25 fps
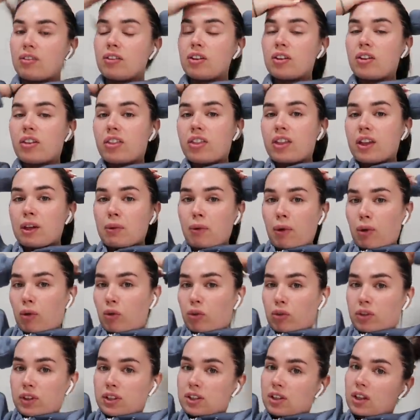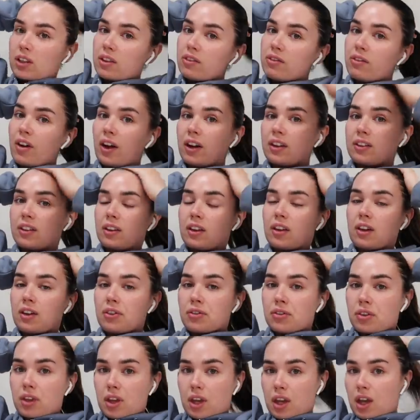got to think about all these other
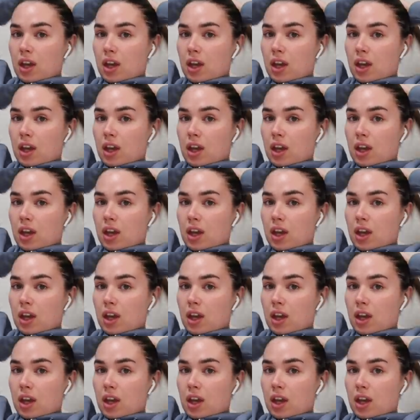factors